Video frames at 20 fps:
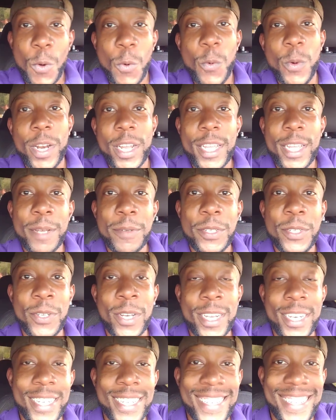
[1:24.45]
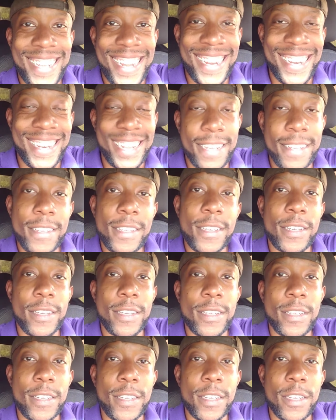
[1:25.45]
when it comes to understanding
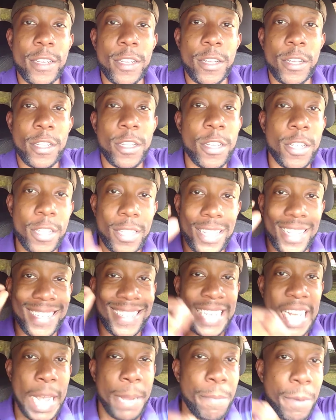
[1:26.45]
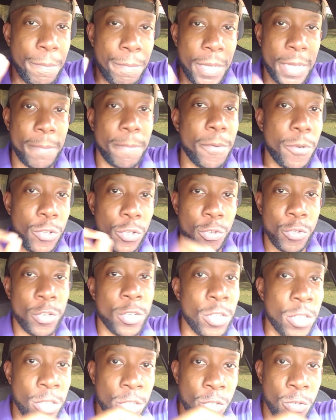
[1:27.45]
the type of people
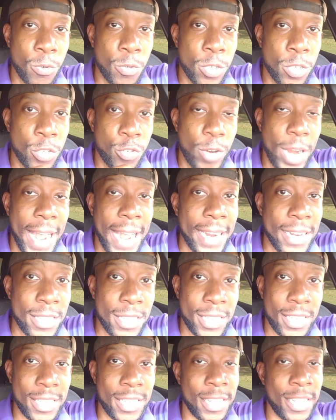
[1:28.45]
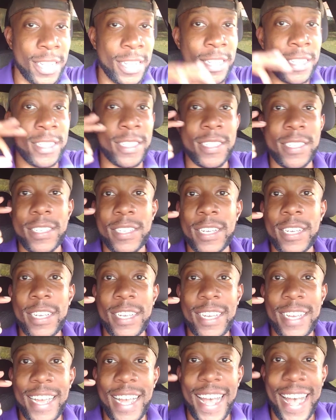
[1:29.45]
you you attract and
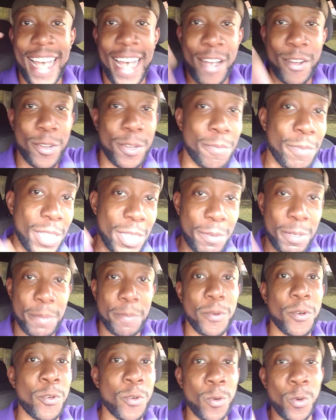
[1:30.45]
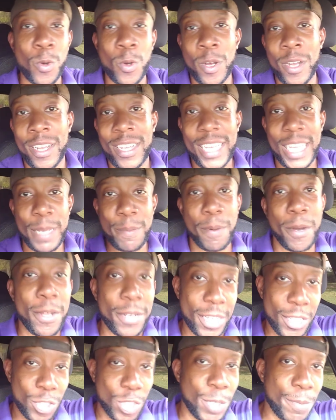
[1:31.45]
how come these people keep
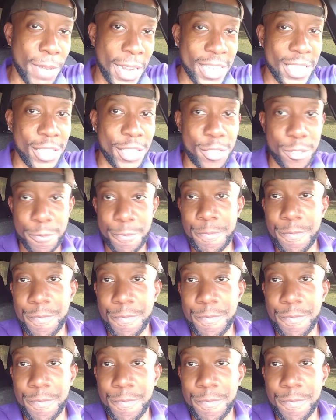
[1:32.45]
on disrespecting you.